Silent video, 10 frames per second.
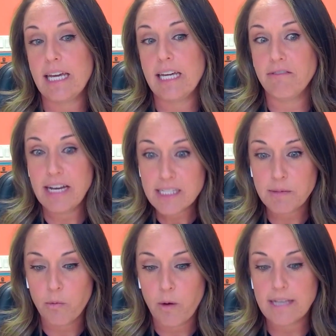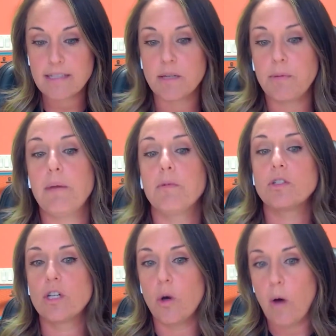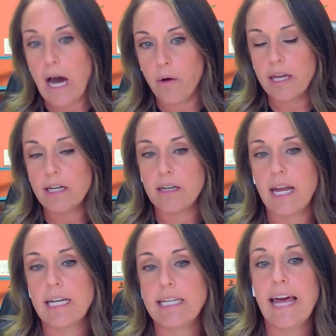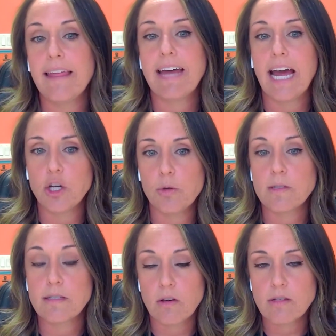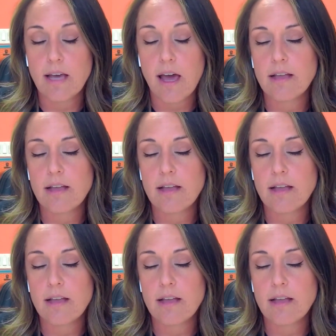investment wise to be able to go out and get that new skill set.